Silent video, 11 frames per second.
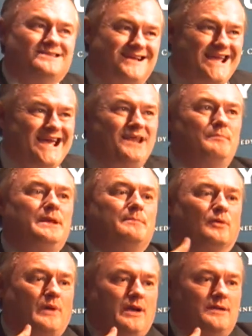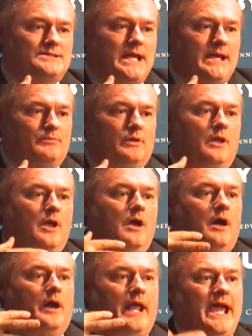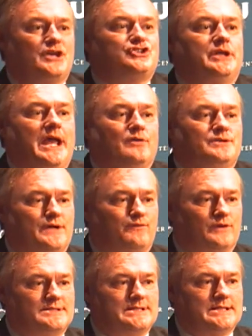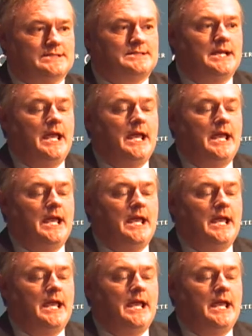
on getting people around a table, on hashing out differences,